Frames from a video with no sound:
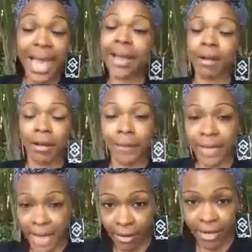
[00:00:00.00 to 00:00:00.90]
black
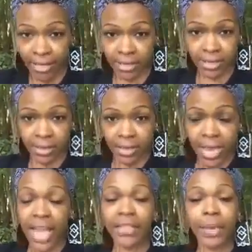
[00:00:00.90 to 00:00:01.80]
urban areas,
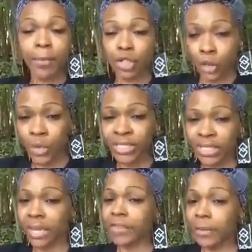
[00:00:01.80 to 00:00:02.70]
and the
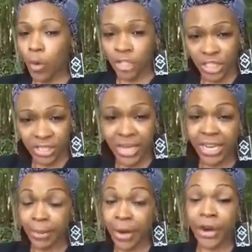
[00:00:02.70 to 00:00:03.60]
majority of the abortions
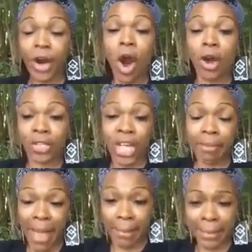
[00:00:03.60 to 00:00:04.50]
done in America are
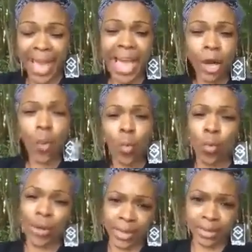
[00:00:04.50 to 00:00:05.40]
done by black
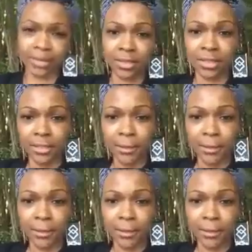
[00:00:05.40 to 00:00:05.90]
women.